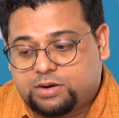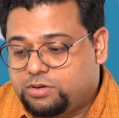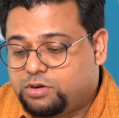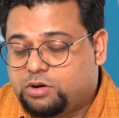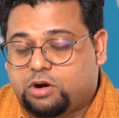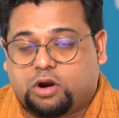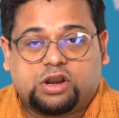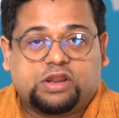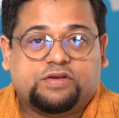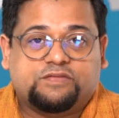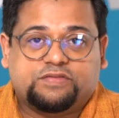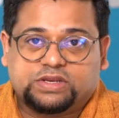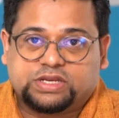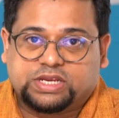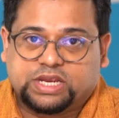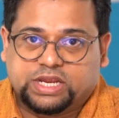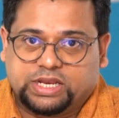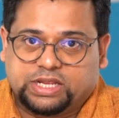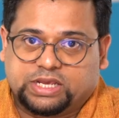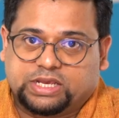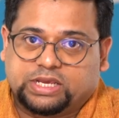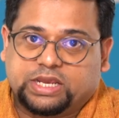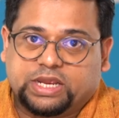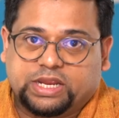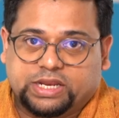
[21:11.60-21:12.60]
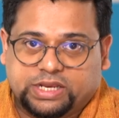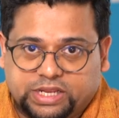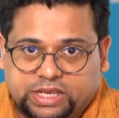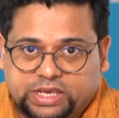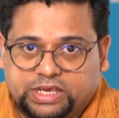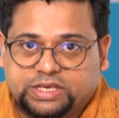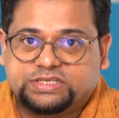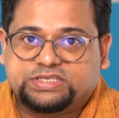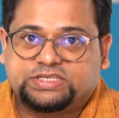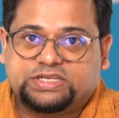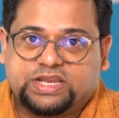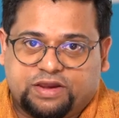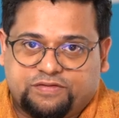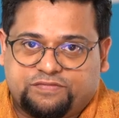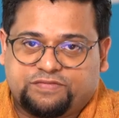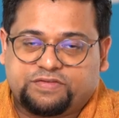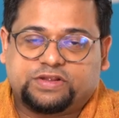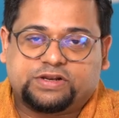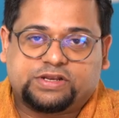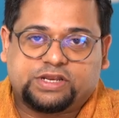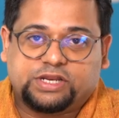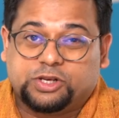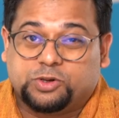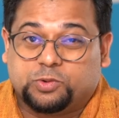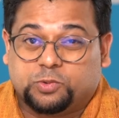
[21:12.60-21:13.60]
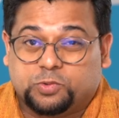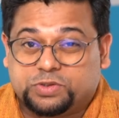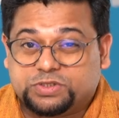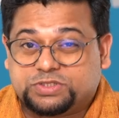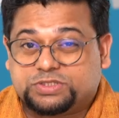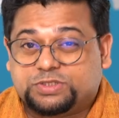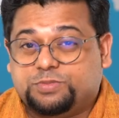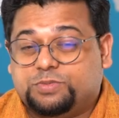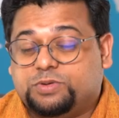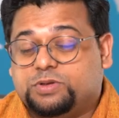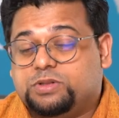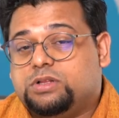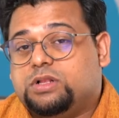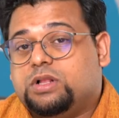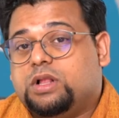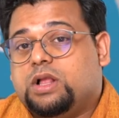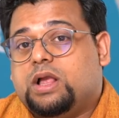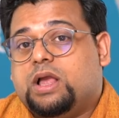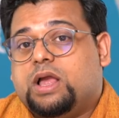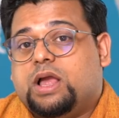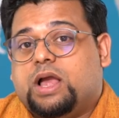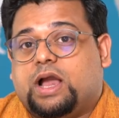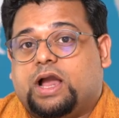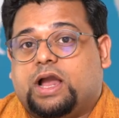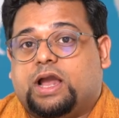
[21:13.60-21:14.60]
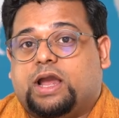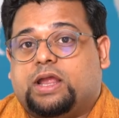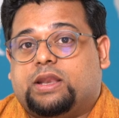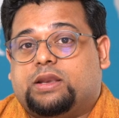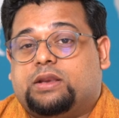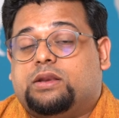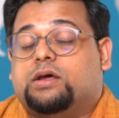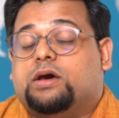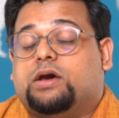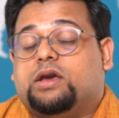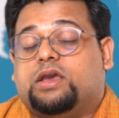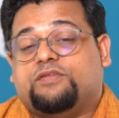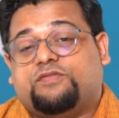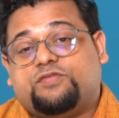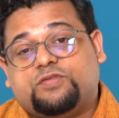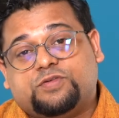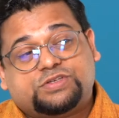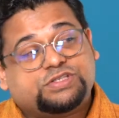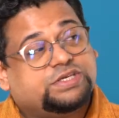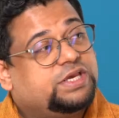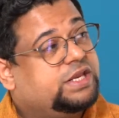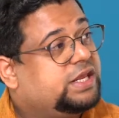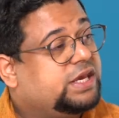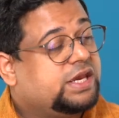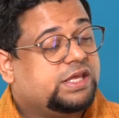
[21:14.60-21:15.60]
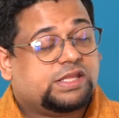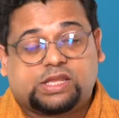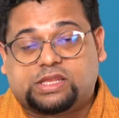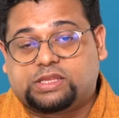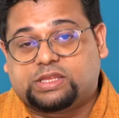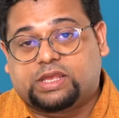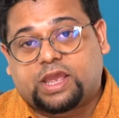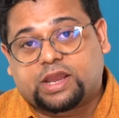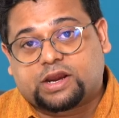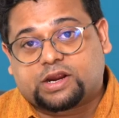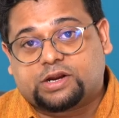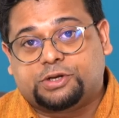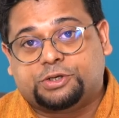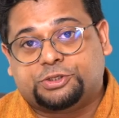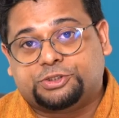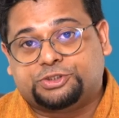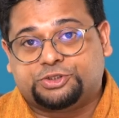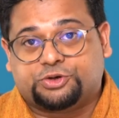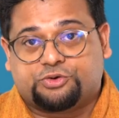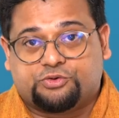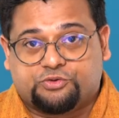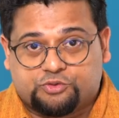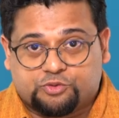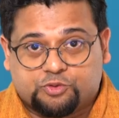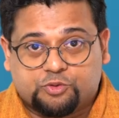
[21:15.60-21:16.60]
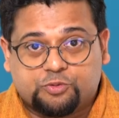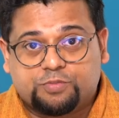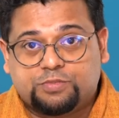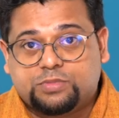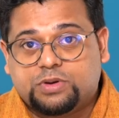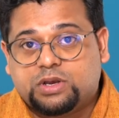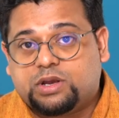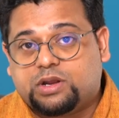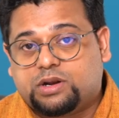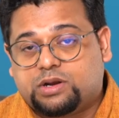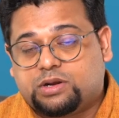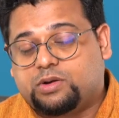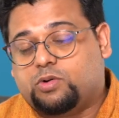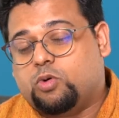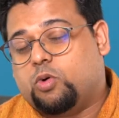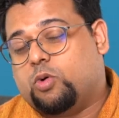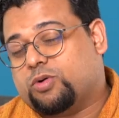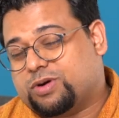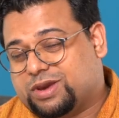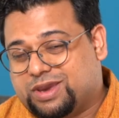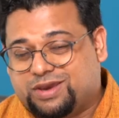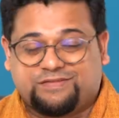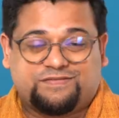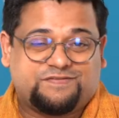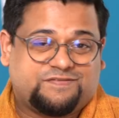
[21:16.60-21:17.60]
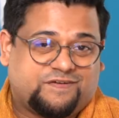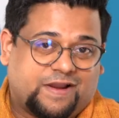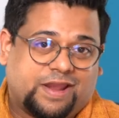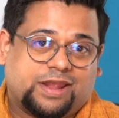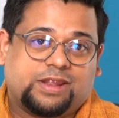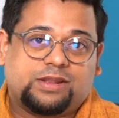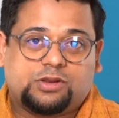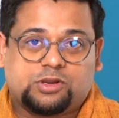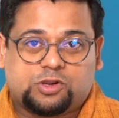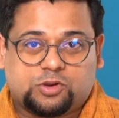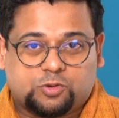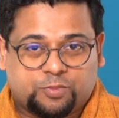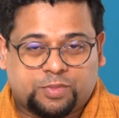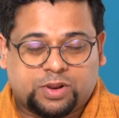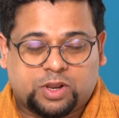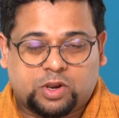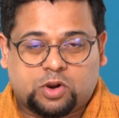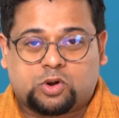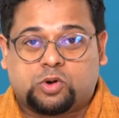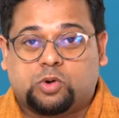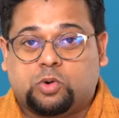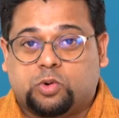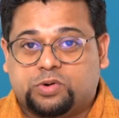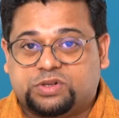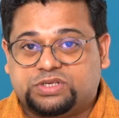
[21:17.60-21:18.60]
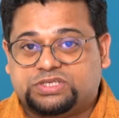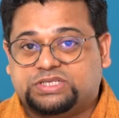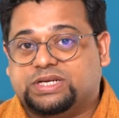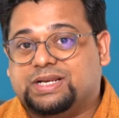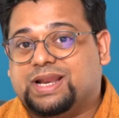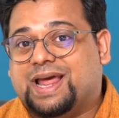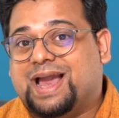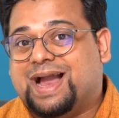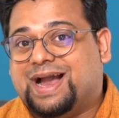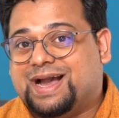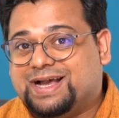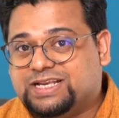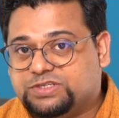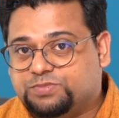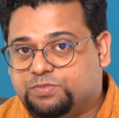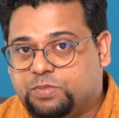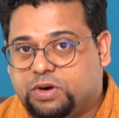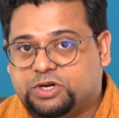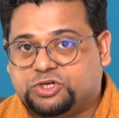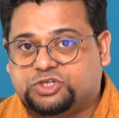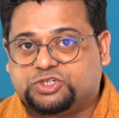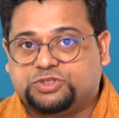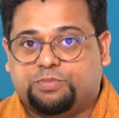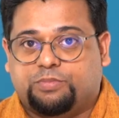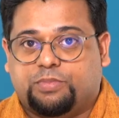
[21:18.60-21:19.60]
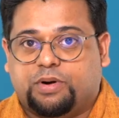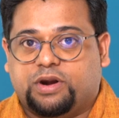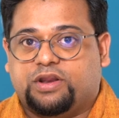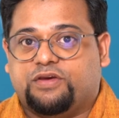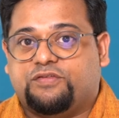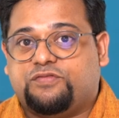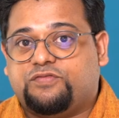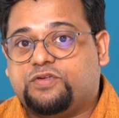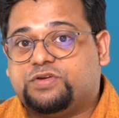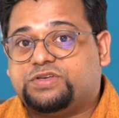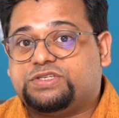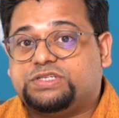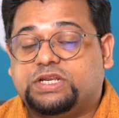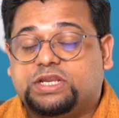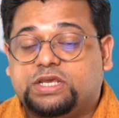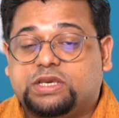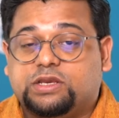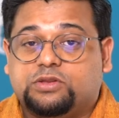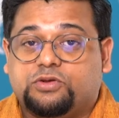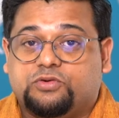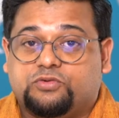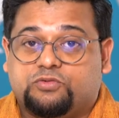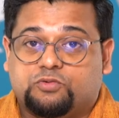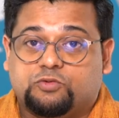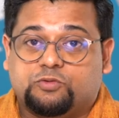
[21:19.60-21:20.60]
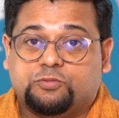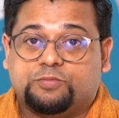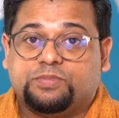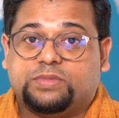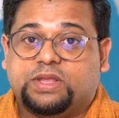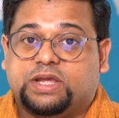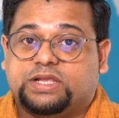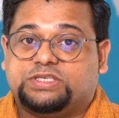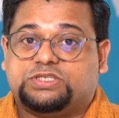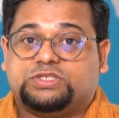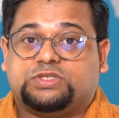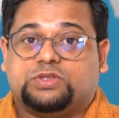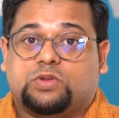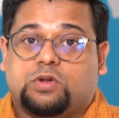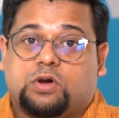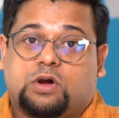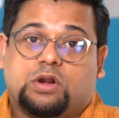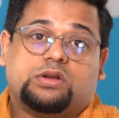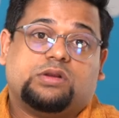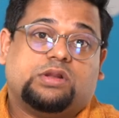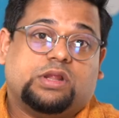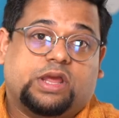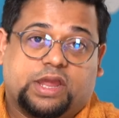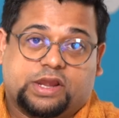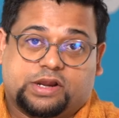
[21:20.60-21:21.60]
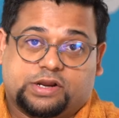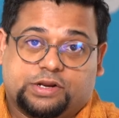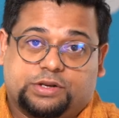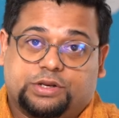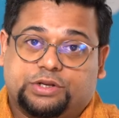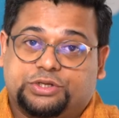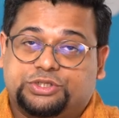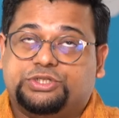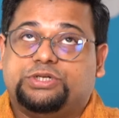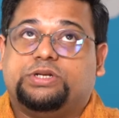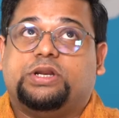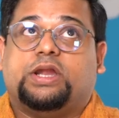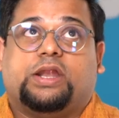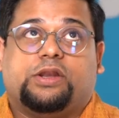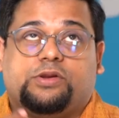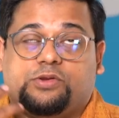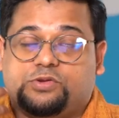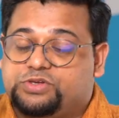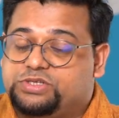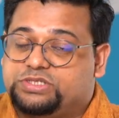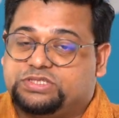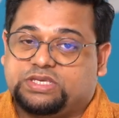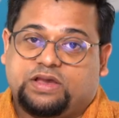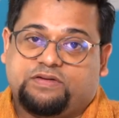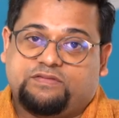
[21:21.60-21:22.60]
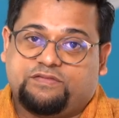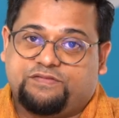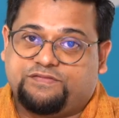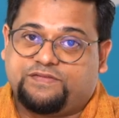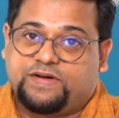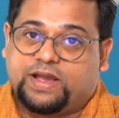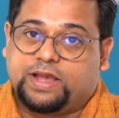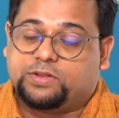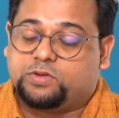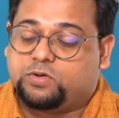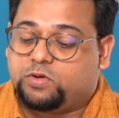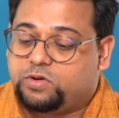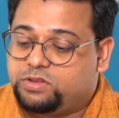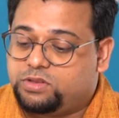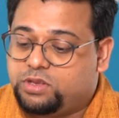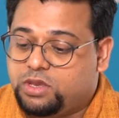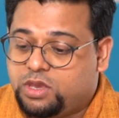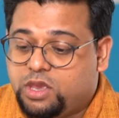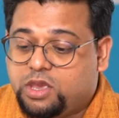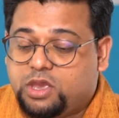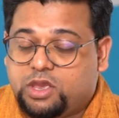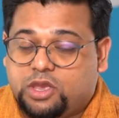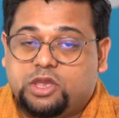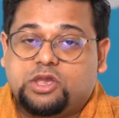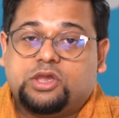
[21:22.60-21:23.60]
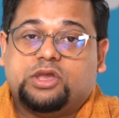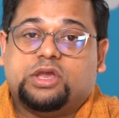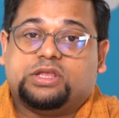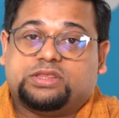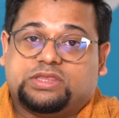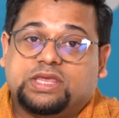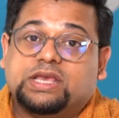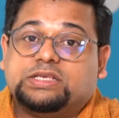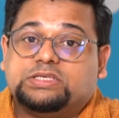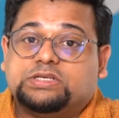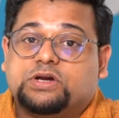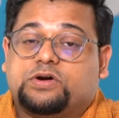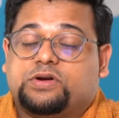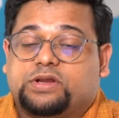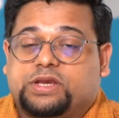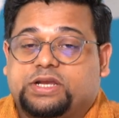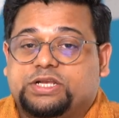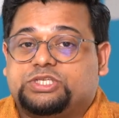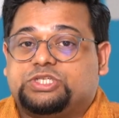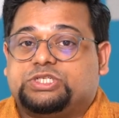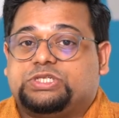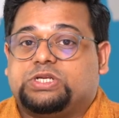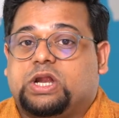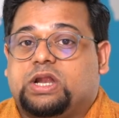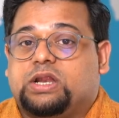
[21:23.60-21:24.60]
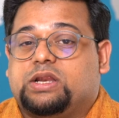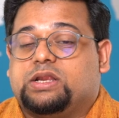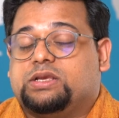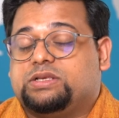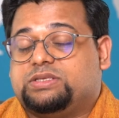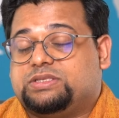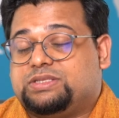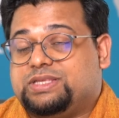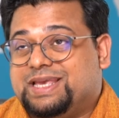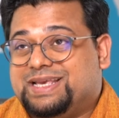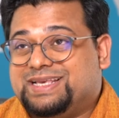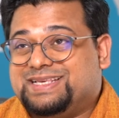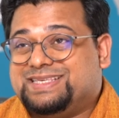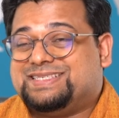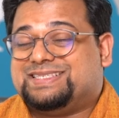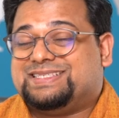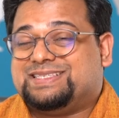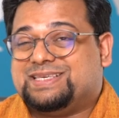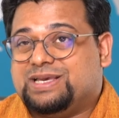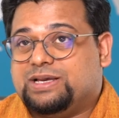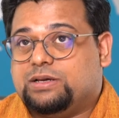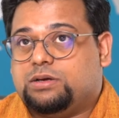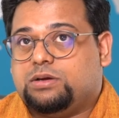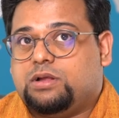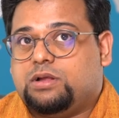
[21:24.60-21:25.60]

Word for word: Not even kidding. It is definitely noticeable. And uh, if you're sitting in an air conditioned room, okay, fine, you may not notice it as much, but if you're sitting in a room that's not air conditioned and you just have a fan on, things are going to get started. Things,